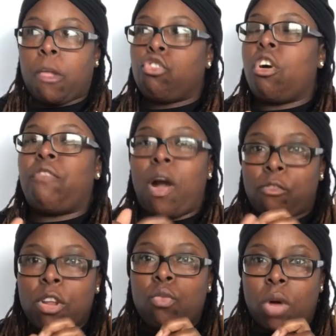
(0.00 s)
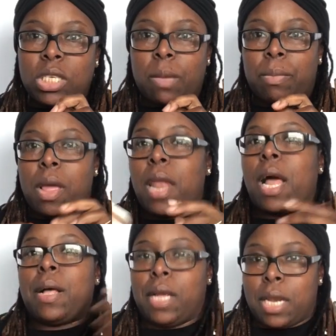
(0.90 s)
So if I really want something and
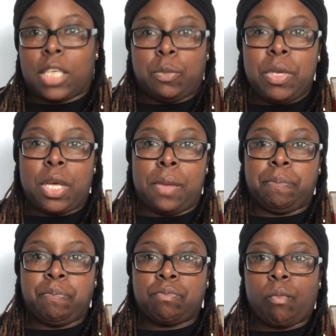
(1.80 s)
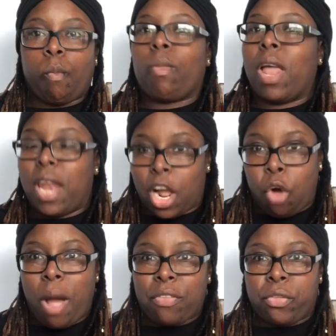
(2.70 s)
I speak it and I
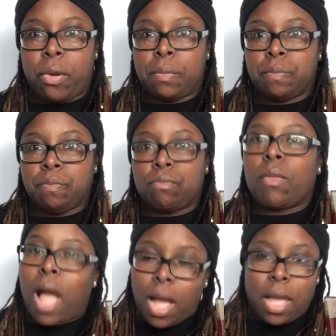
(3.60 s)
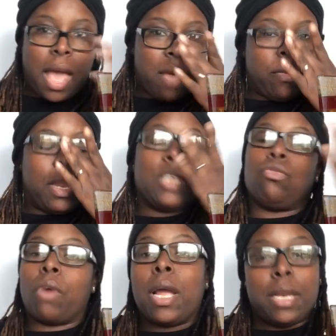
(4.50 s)
go after it, I can have it.
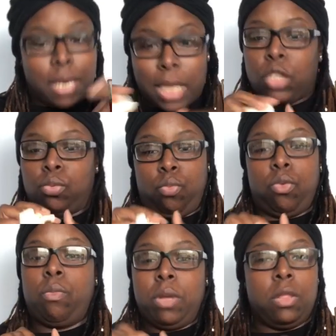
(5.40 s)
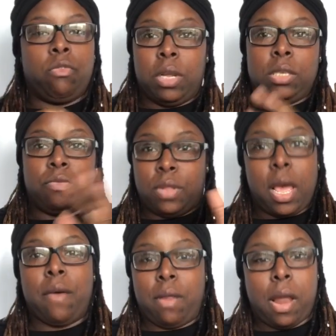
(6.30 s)
That's right. That will be the reason for
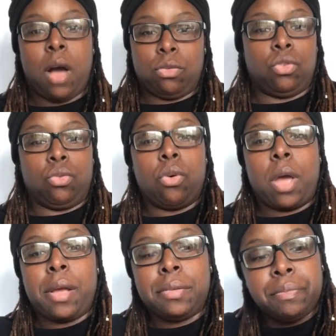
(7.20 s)
that house tour. Okay?